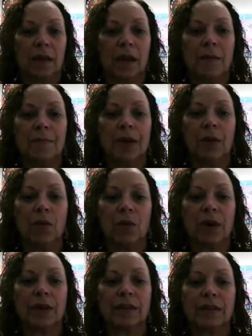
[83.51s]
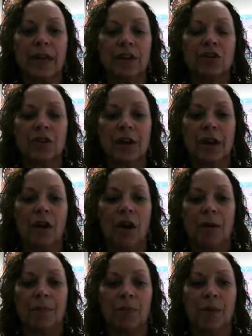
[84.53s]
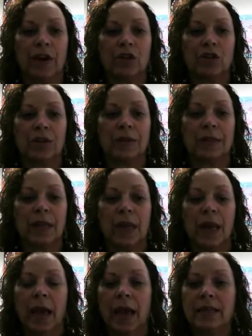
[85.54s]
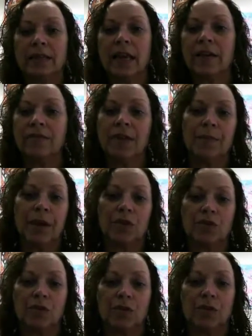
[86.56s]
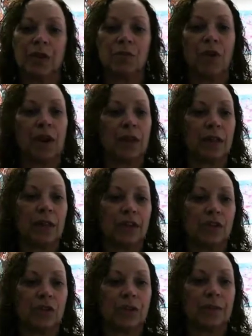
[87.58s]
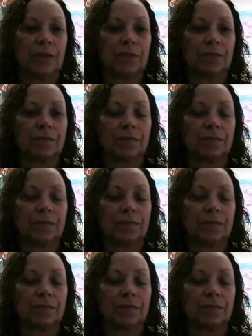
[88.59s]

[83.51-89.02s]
company organization and operations, and safety measures and regulations.